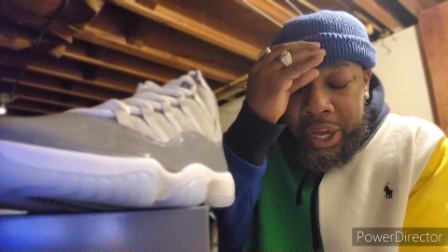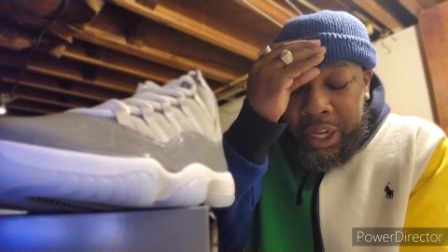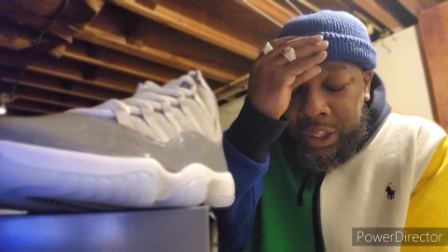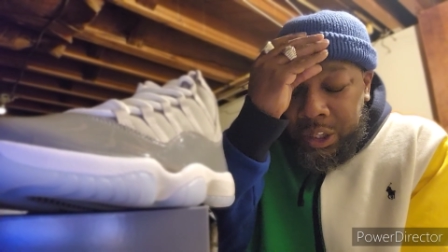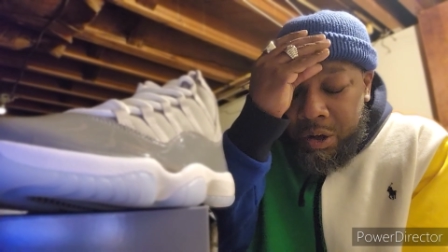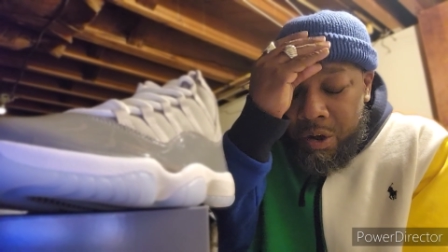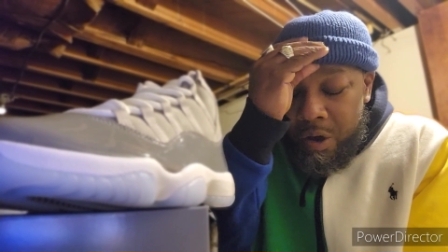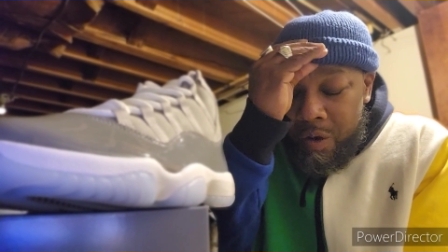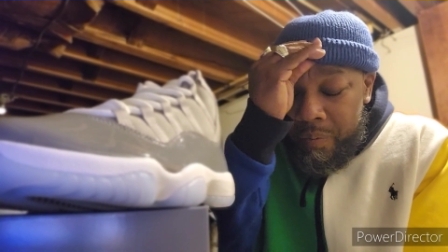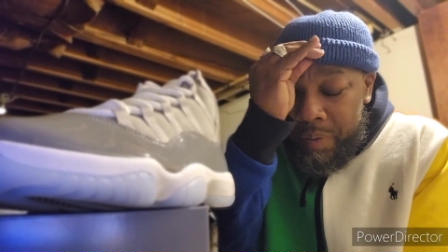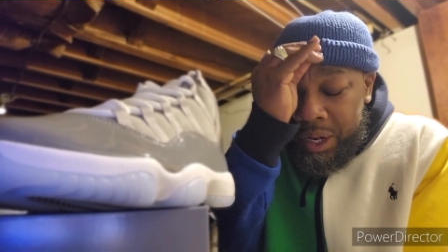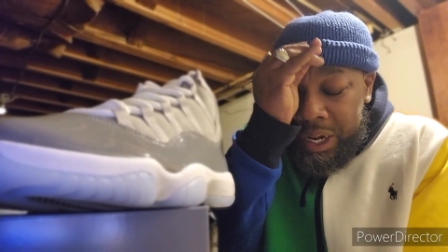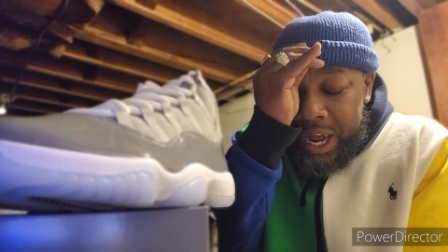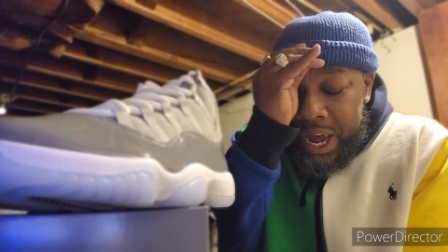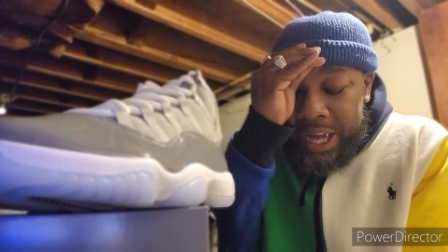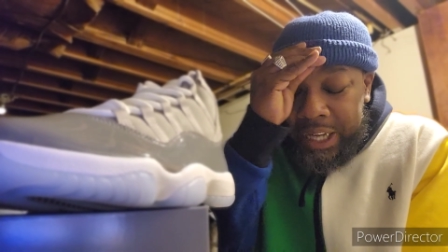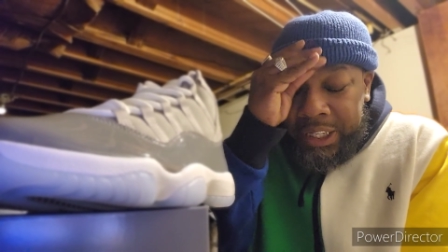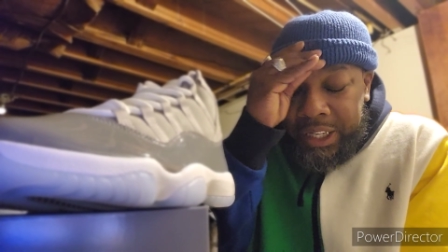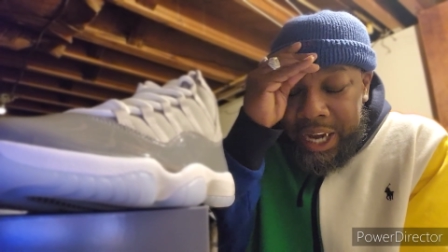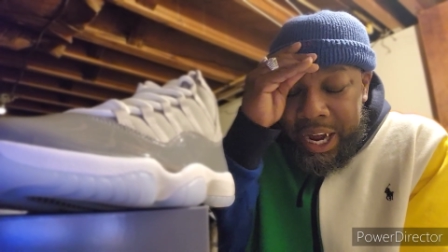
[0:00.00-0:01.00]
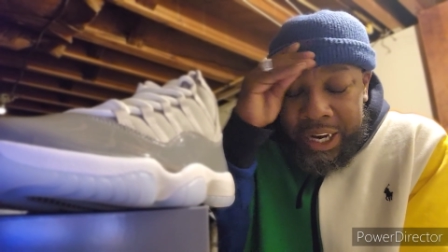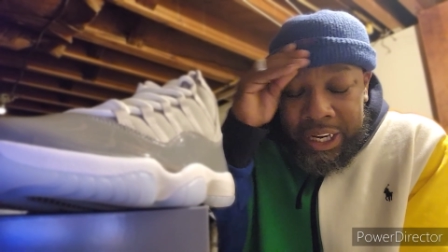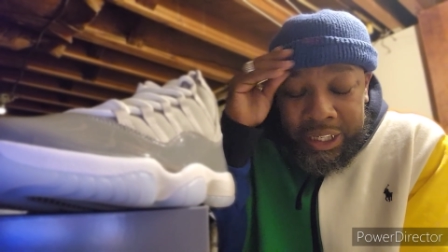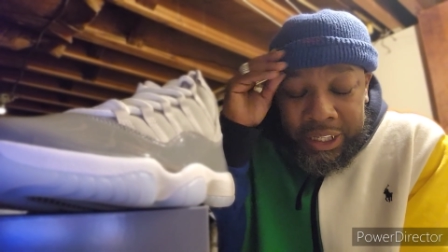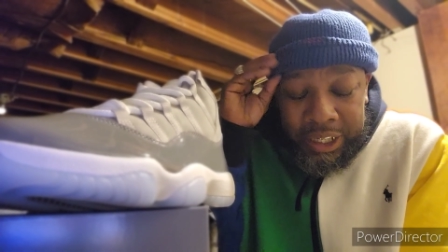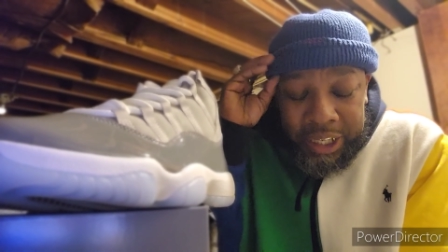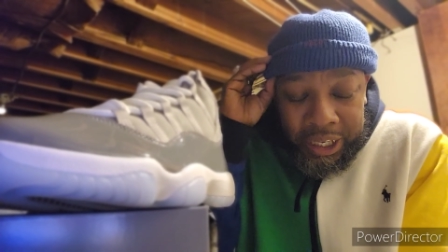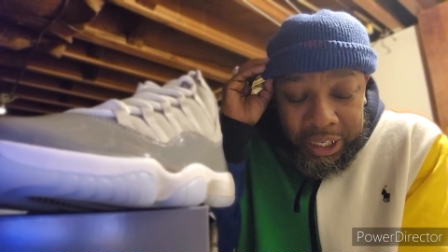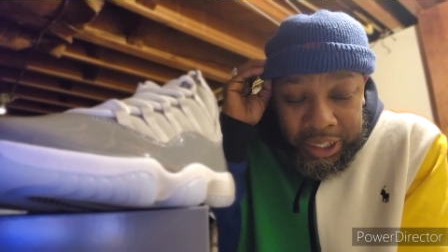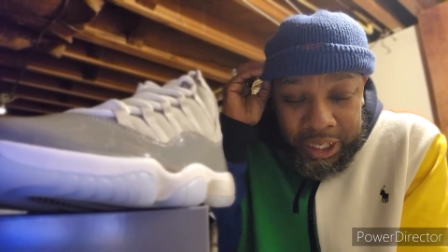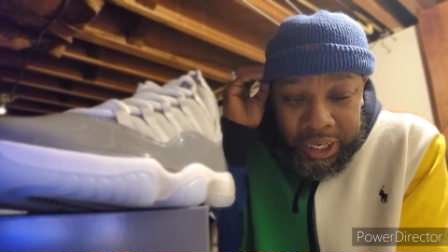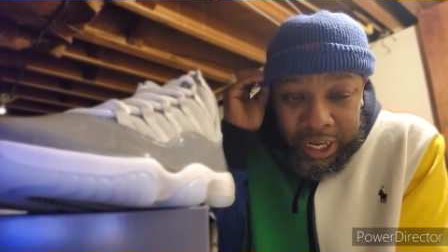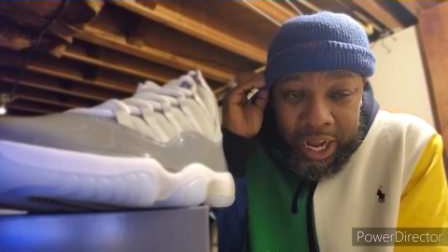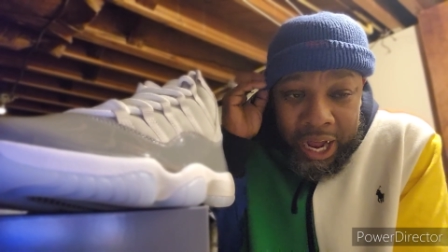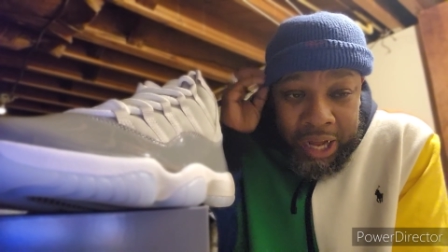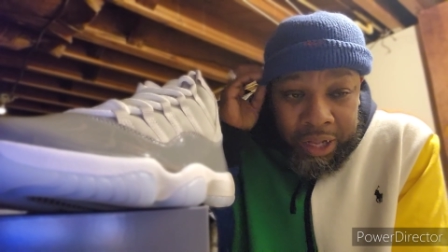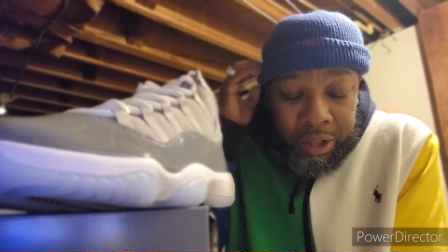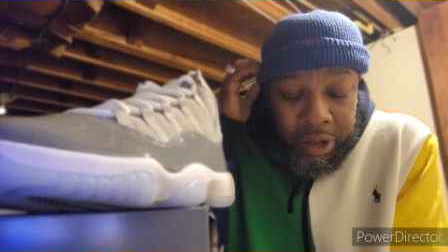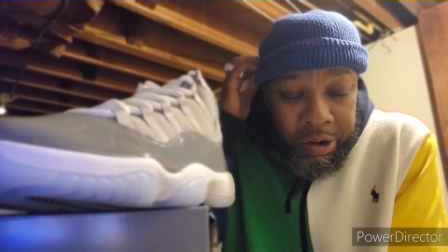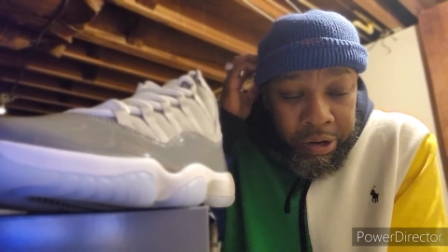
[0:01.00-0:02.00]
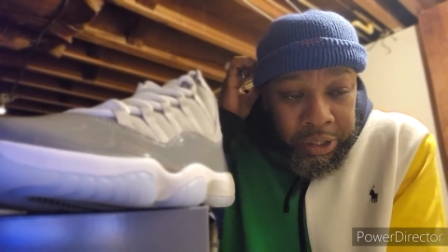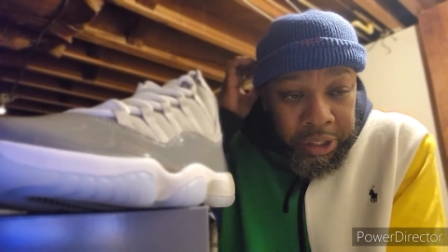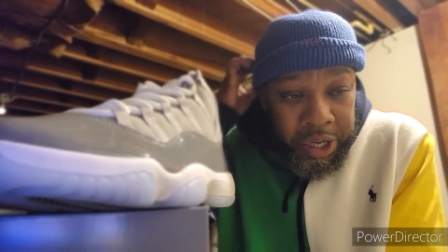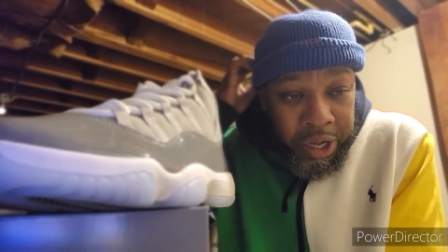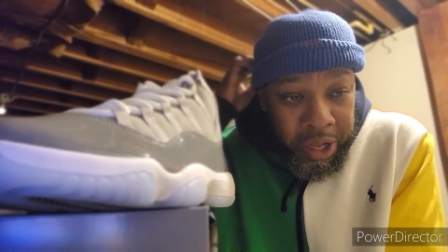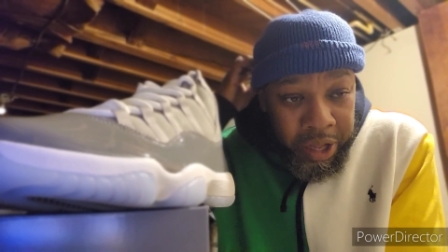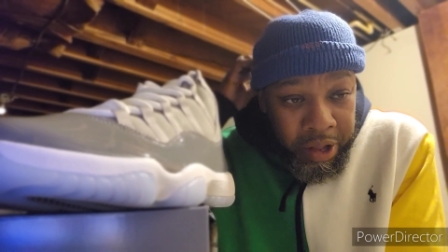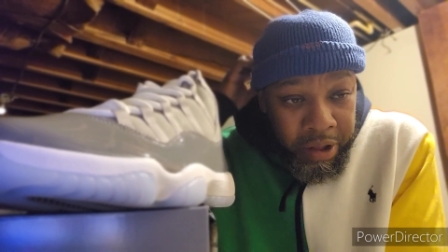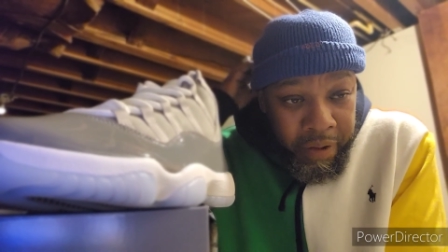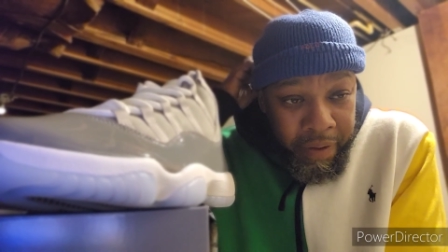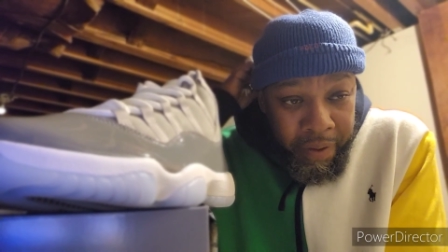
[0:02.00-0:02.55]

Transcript: Niggas called me last night at 6 o'clock Thursday